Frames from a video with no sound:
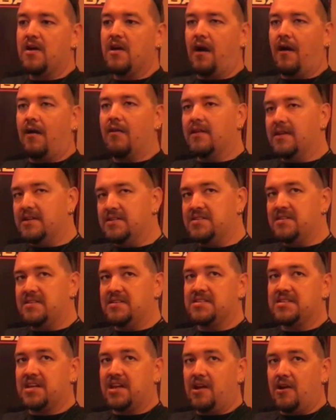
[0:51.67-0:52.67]
call into
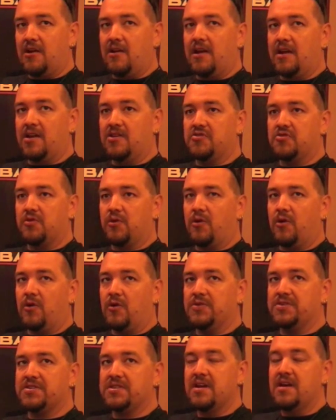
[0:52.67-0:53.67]
the security
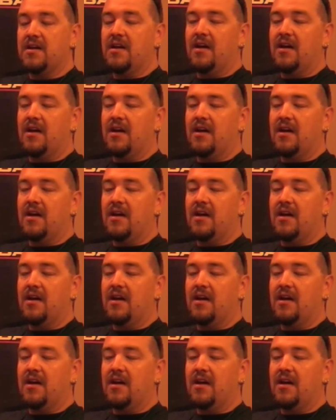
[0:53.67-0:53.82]
controls.